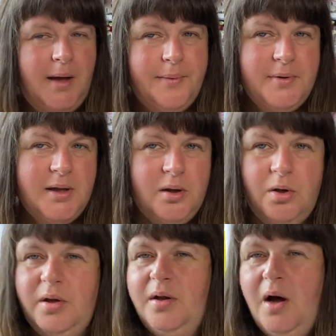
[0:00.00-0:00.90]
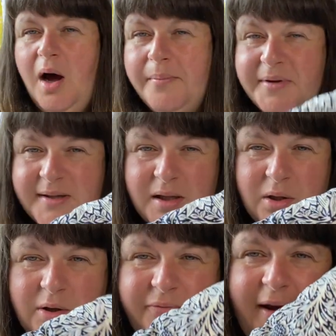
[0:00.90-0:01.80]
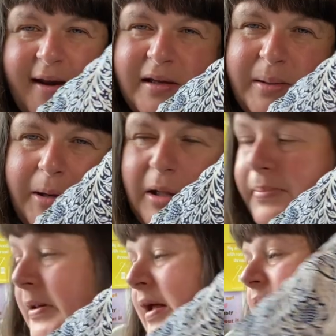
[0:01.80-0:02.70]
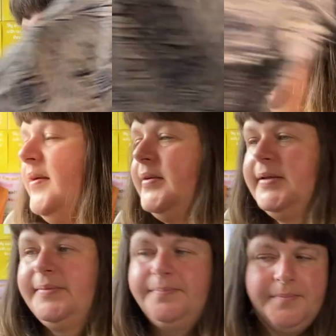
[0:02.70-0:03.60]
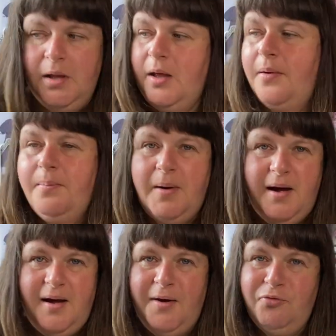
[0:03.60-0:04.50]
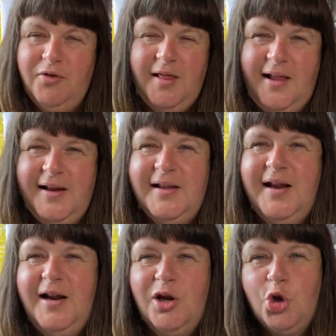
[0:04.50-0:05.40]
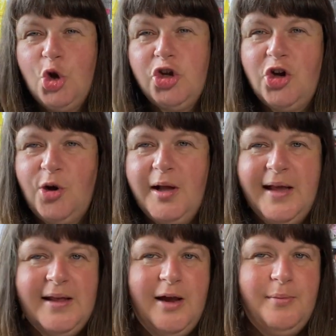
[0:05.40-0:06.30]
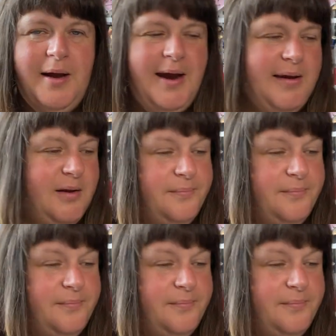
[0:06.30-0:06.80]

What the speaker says: still on the fence about the plans for this. But I really liked it and I could not get it in my head.